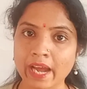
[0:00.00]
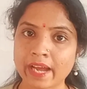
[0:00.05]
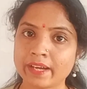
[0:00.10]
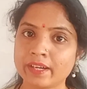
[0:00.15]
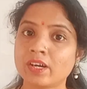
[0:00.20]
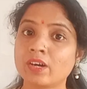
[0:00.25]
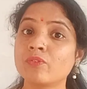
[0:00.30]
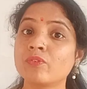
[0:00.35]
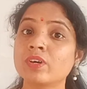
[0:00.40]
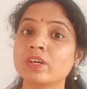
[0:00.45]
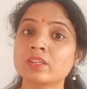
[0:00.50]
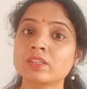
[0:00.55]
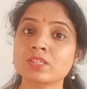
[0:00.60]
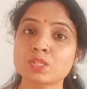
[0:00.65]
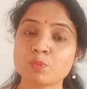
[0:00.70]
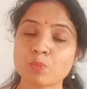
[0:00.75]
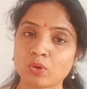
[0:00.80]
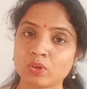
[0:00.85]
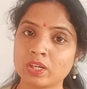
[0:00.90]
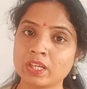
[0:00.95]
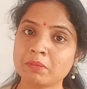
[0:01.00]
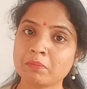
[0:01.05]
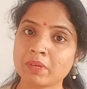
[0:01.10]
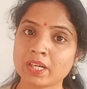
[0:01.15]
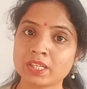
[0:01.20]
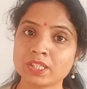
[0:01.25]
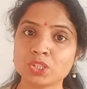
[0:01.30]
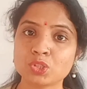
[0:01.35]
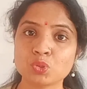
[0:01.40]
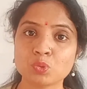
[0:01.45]
and our Spotlight
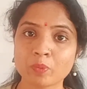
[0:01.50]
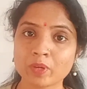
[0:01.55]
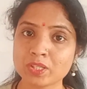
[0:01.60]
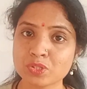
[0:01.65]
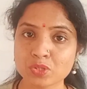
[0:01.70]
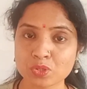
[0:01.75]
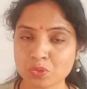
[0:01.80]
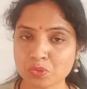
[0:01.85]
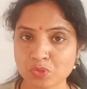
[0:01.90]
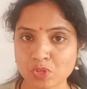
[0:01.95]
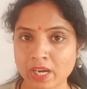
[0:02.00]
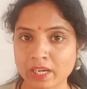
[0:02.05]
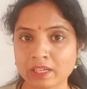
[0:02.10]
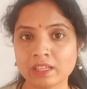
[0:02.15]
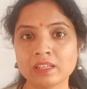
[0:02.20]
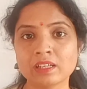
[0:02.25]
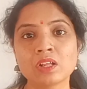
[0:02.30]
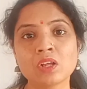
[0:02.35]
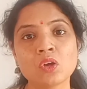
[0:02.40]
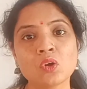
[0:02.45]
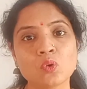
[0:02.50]
Marathi 2.0 channel.